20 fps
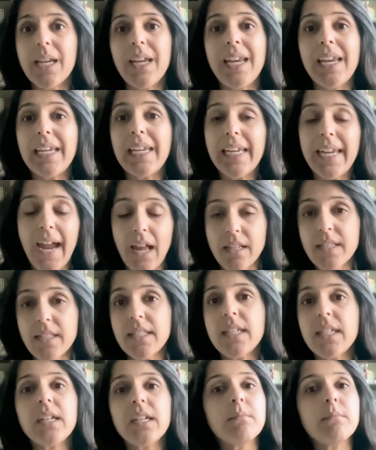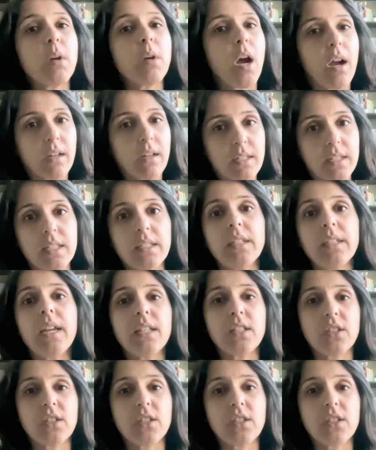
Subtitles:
a calcium oxalate